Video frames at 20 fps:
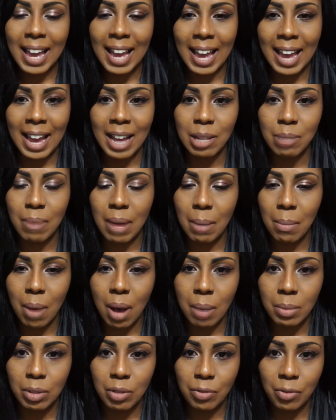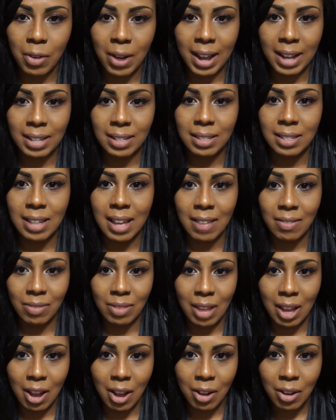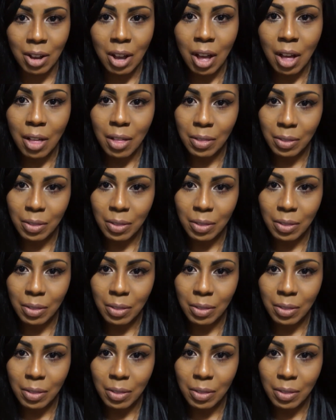and my mom's friends and their